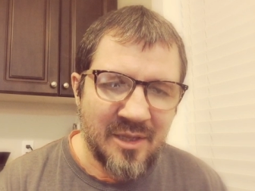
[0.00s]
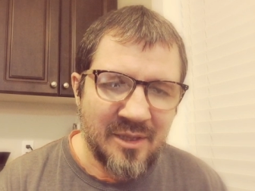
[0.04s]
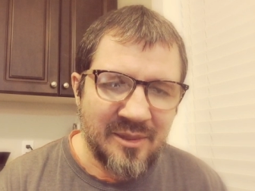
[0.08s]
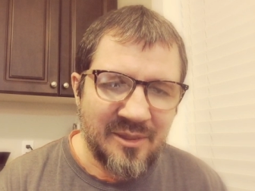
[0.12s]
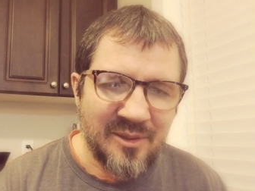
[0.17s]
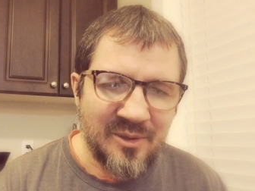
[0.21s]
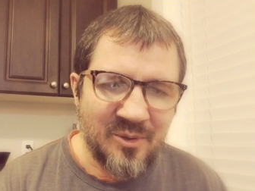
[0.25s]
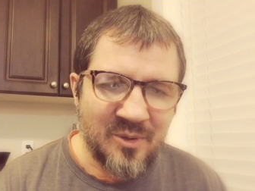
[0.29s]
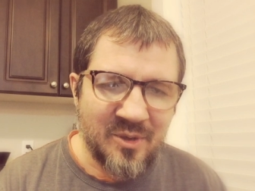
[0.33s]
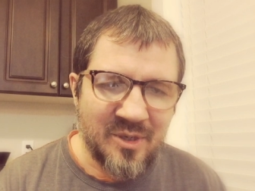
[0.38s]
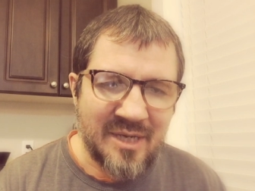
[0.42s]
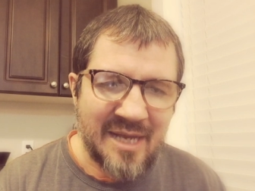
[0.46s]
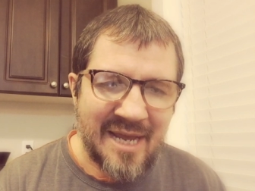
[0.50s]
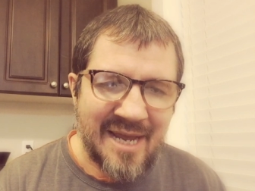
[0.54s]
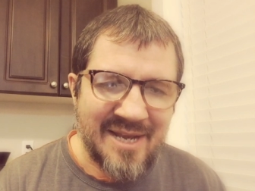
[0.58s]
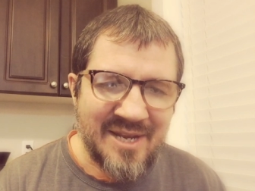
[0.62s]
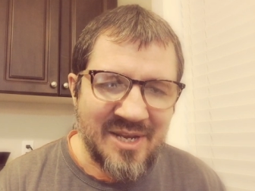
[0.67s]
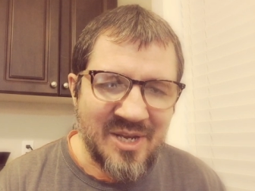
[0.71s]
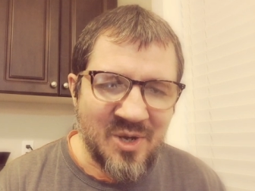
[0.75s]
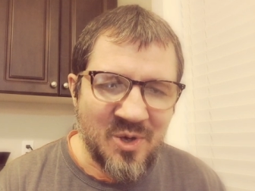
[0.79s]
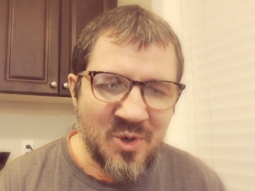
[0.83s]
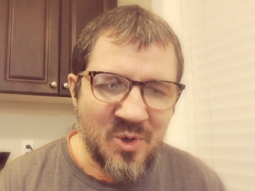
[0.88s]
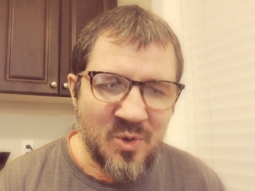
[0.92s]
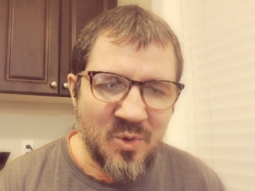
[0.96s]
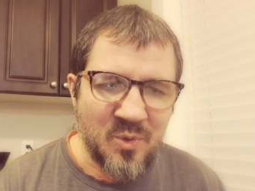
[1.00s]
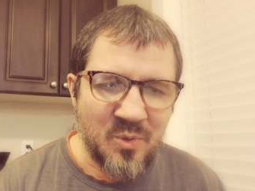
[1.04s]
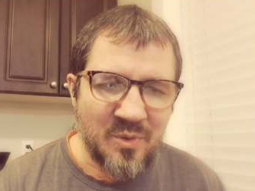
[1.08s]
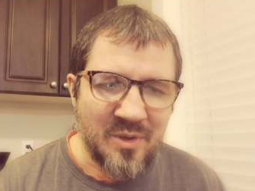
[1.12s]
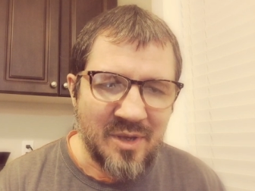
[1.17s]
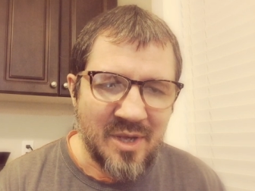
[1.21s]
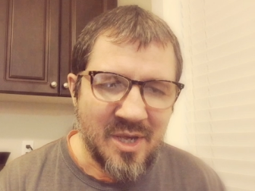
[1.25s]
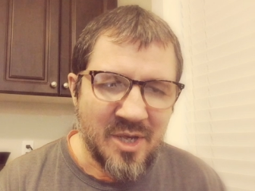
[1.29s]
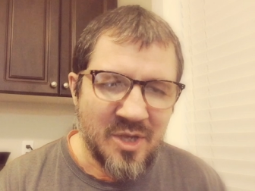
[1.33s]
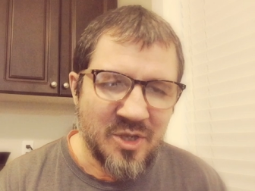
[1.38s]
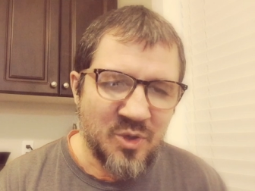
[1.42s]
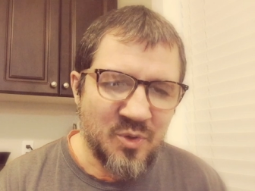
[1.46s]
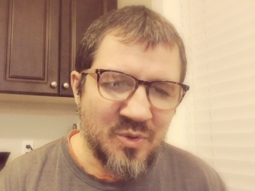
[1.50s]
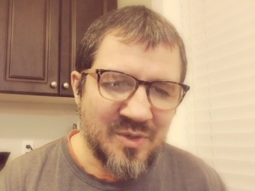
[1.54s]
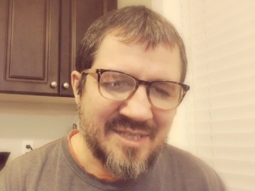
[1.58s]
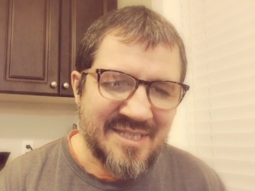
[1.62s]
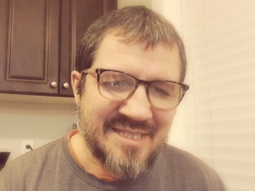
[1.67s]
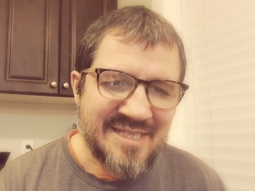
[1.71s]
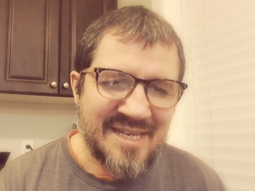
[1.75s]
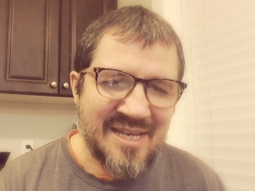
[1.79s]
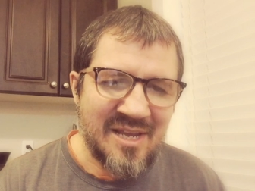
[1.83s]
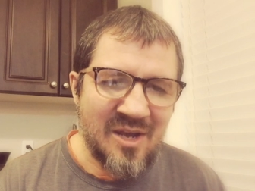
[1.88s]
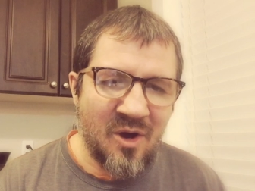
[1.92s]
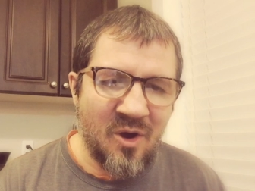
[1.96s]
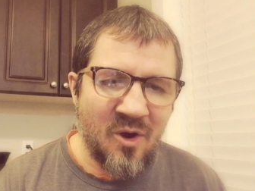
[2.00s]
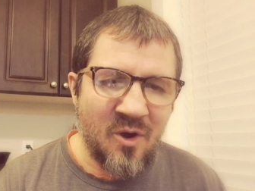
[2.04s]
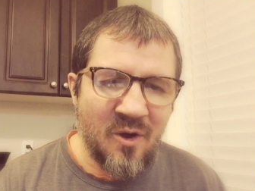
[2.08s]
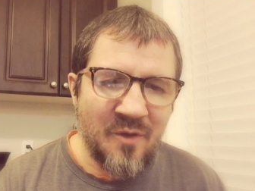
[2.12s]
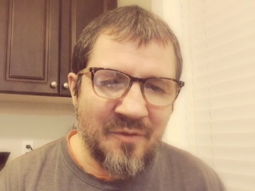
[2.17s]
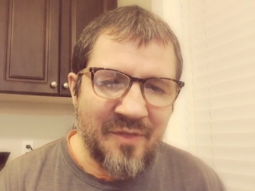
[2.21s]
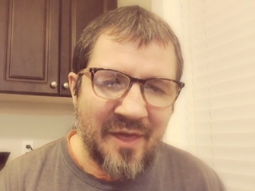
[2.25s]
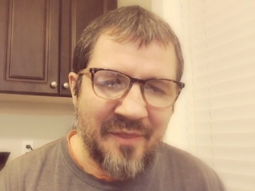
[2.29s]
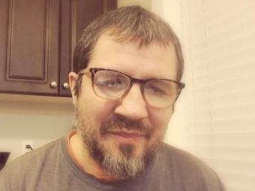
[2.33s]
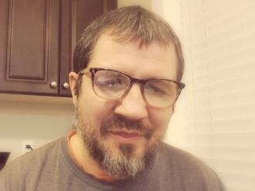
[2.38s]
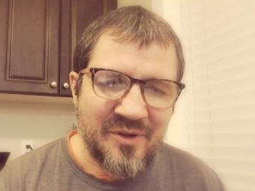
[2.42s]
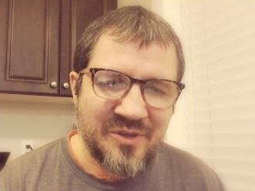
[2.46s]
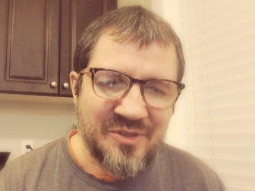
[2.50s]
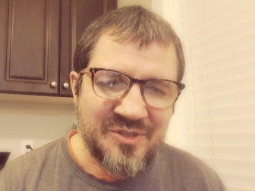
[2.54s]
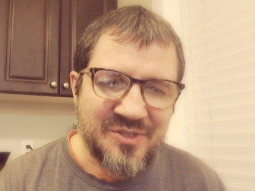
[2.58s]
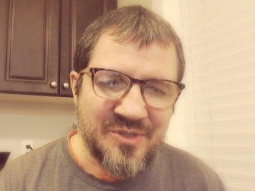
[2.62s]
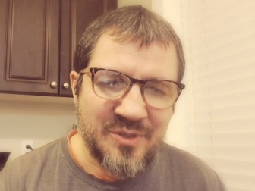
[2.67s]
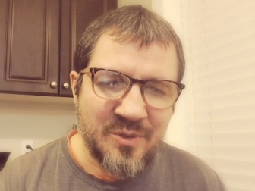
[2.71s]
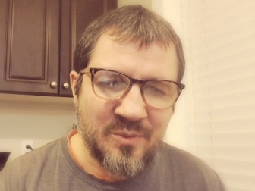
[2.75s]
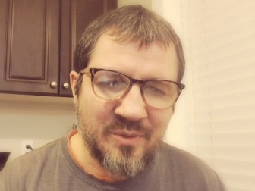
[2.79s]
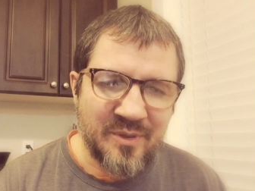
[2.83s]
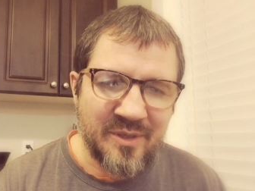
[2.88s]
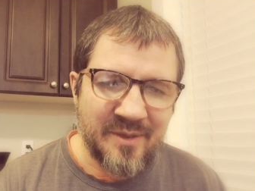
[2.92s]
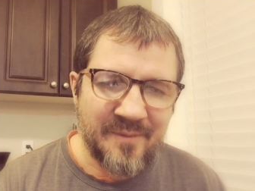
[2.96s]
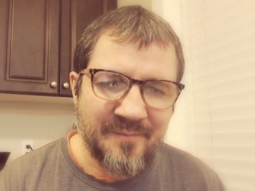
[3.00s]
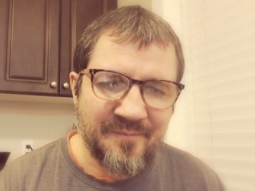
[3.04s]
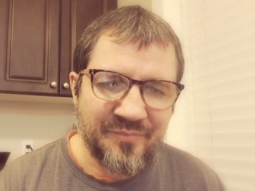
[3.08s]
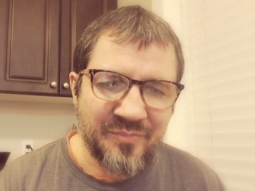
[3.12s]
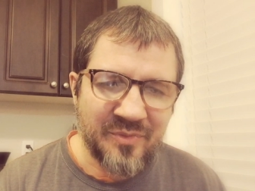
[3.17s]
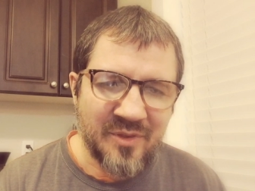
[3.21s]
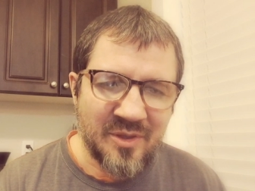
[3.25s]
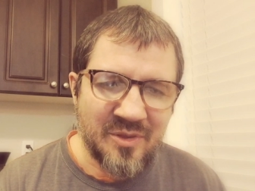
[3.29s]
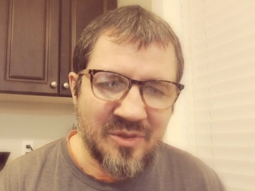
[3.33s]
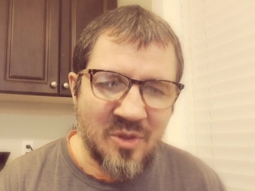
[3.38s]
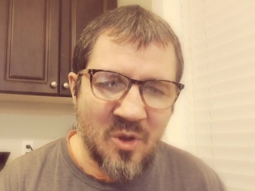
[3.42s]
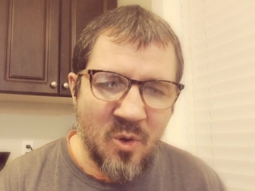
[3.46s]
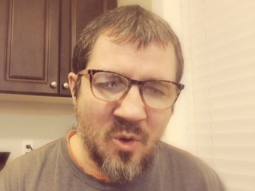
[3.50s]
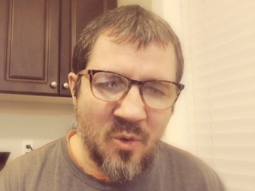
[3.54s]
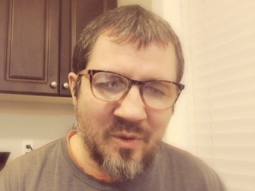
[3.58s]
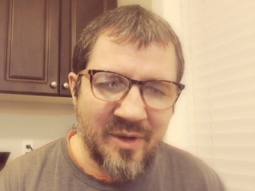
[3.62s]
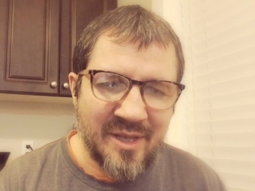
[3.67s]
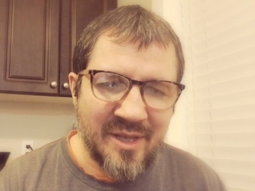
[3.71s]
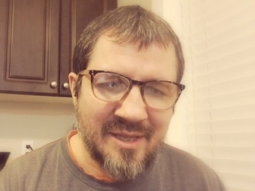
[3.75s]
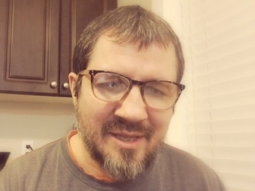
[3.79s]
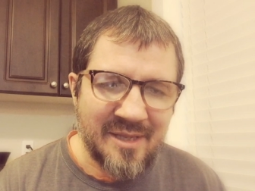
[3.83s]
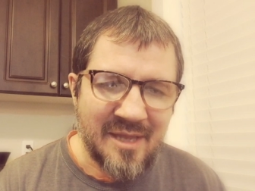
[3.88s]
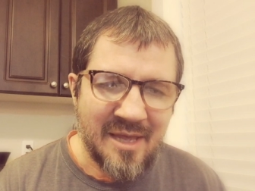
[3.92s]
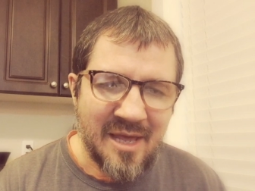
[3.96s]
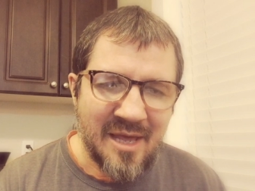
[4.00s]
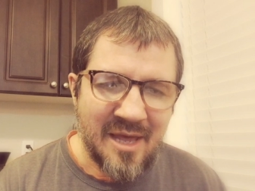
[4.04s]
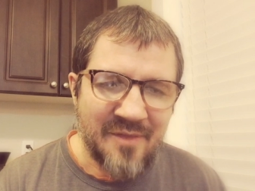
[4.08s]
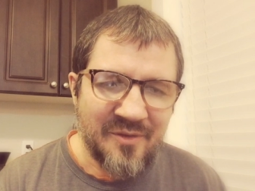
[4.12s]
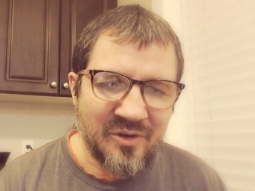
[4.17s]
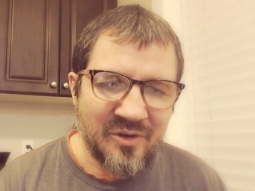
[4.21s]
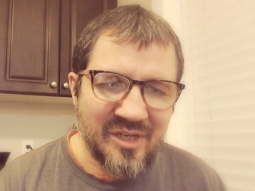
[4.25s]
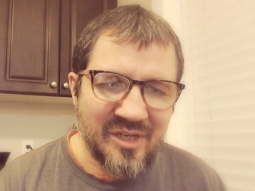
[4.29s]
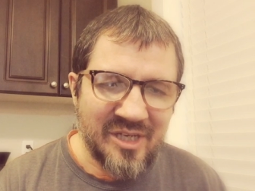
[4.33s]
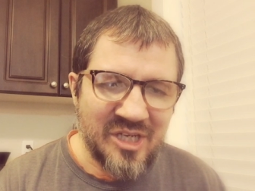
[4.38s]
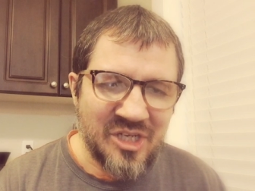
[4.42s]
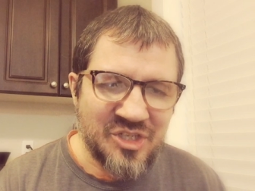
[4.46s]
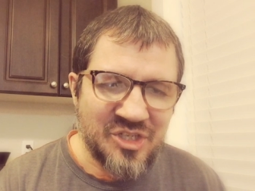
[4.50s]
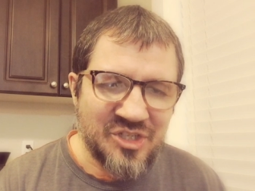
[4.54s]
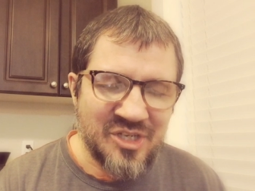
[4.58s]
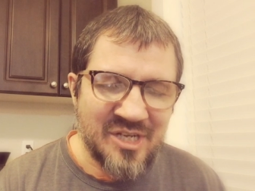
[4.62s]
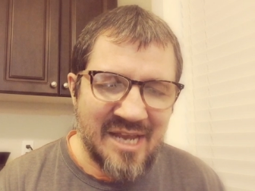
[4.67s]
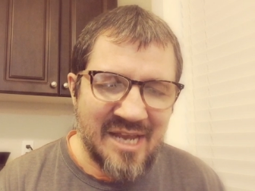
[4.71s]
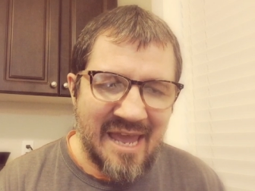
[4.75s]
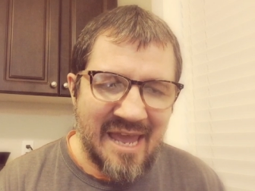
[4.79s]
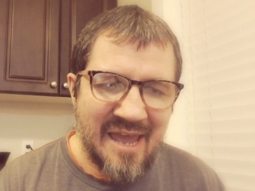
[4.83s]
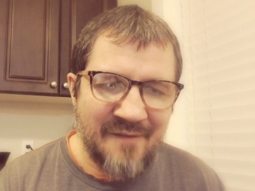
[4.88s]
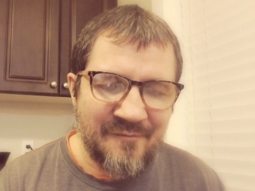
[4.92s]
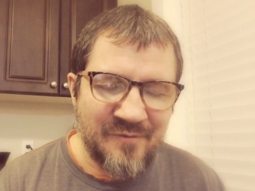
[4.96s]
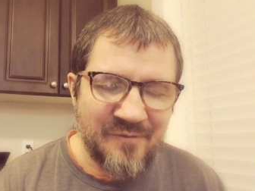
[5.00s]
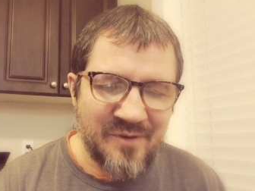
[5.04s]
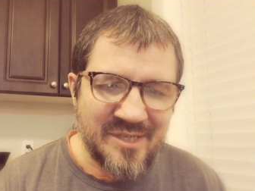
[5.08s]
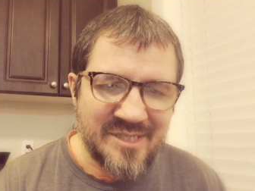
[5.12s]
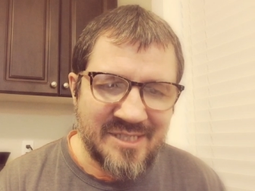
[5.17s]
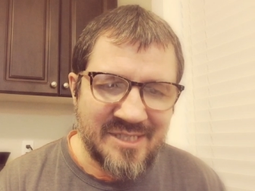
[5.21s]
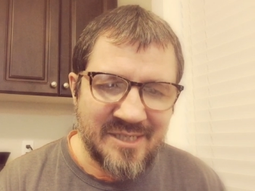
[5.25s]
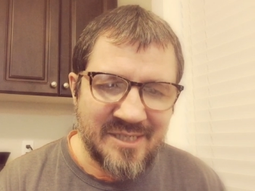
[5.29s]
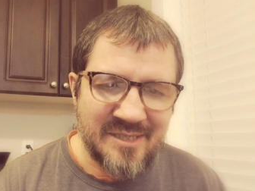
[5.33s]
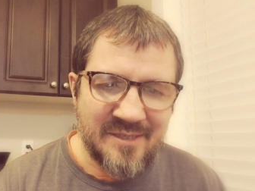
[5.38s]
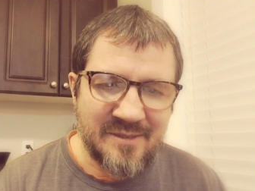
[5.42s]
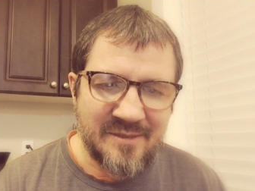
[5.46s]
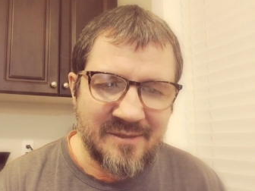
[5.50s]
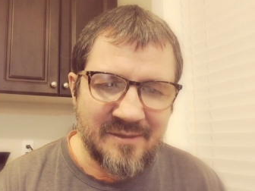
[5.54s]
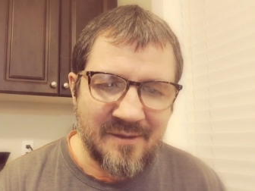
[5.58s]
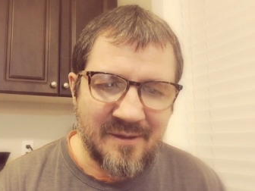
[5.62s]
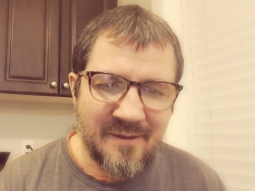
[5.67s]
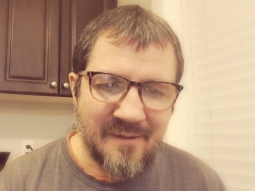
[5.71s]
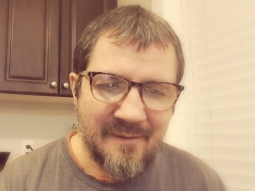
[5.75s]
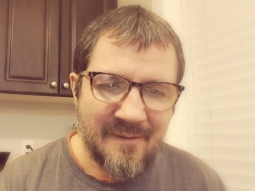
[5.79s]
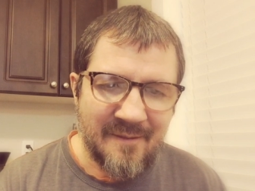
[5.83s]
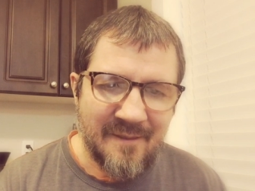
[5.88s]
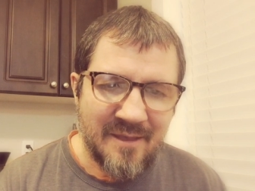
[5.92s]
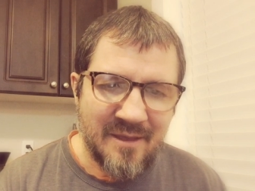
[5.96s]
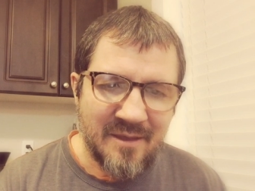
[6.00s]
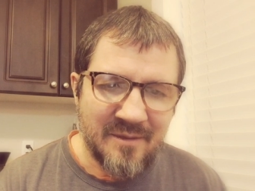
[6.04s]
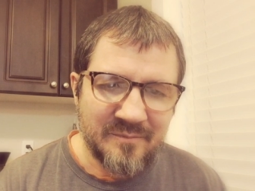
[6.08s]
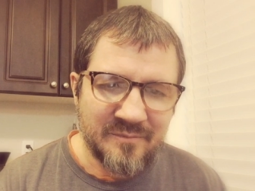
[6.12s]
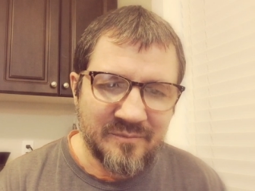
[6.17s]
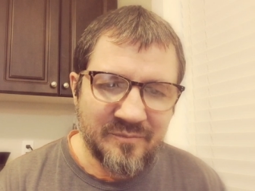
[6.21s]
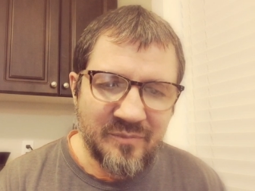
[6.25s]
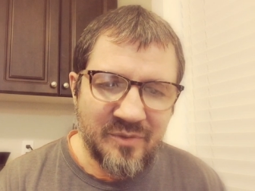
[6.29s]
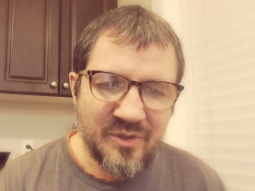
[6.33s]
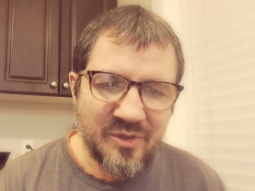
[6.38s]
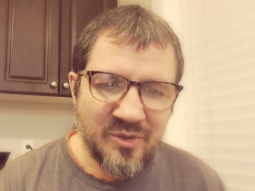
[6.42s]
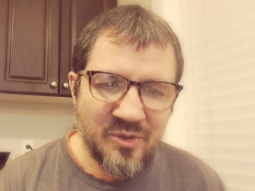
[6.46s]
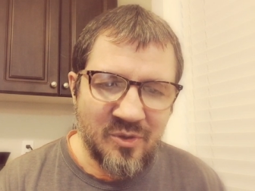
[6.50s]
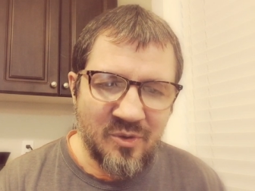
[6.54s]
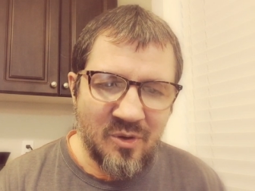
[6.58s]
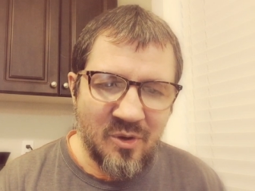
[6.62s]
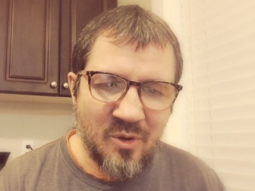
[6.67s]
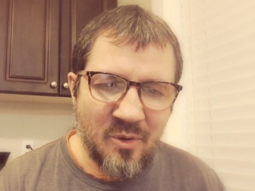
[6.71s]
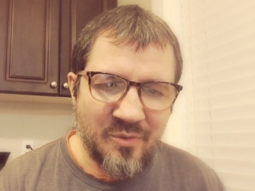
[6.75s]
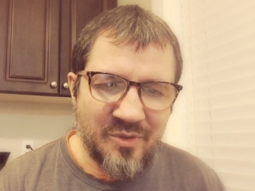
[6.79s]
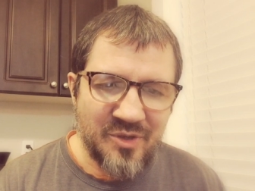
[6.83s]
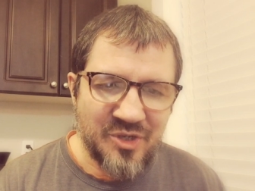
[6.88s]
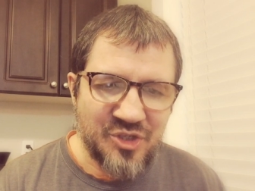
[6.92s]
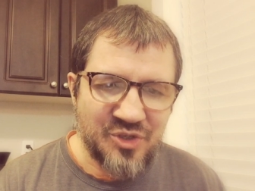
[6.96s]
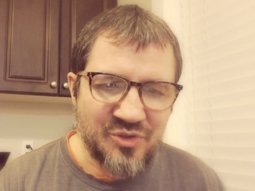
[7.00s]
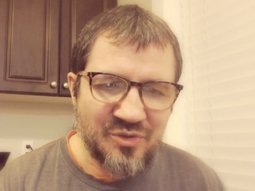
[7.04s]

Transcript: Lord, I know you see all that they're doing, noting their each and every deed. You know the